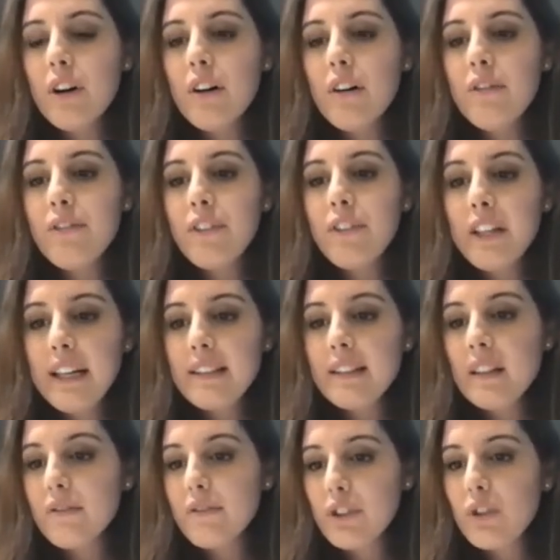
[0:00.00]
finesse
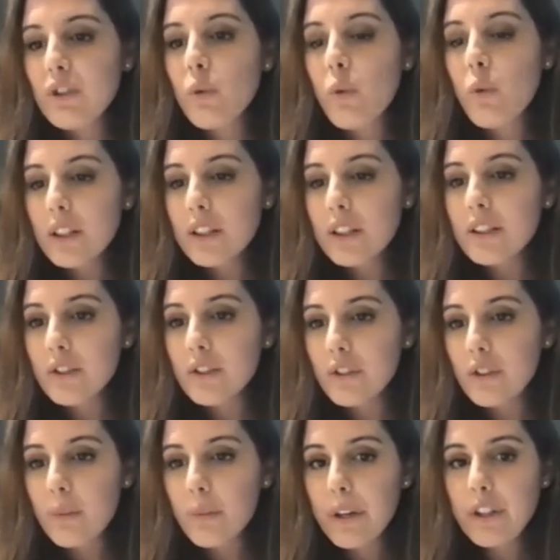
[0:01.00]
and vision quality to
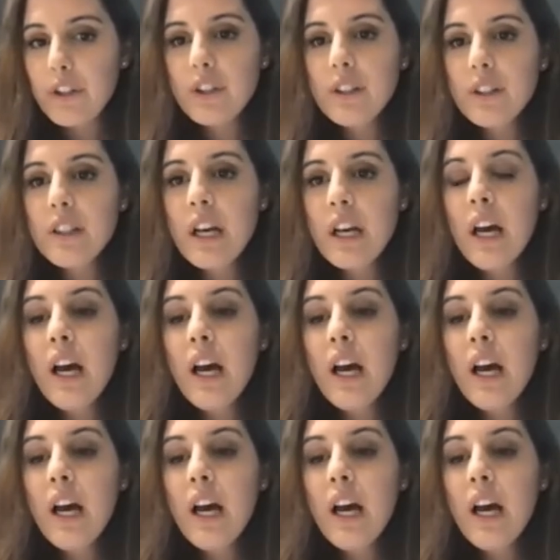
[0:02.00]
your patients.